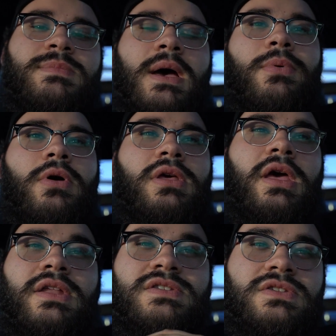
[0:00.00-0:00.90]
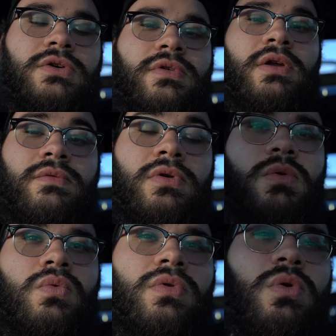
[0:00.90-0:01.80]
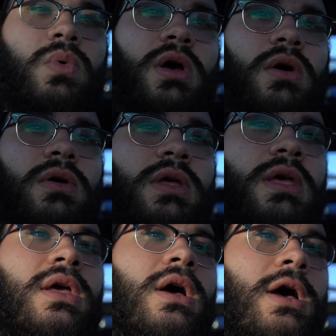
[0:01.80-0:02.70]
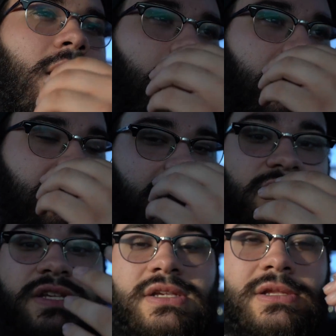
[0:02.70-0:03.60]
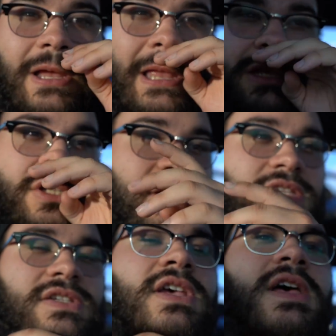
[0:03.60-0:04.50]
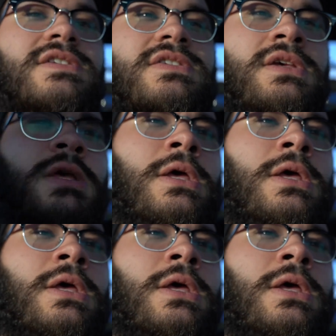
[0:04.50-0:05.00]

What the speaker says: map on it, and it's still running real well, as Jesse says.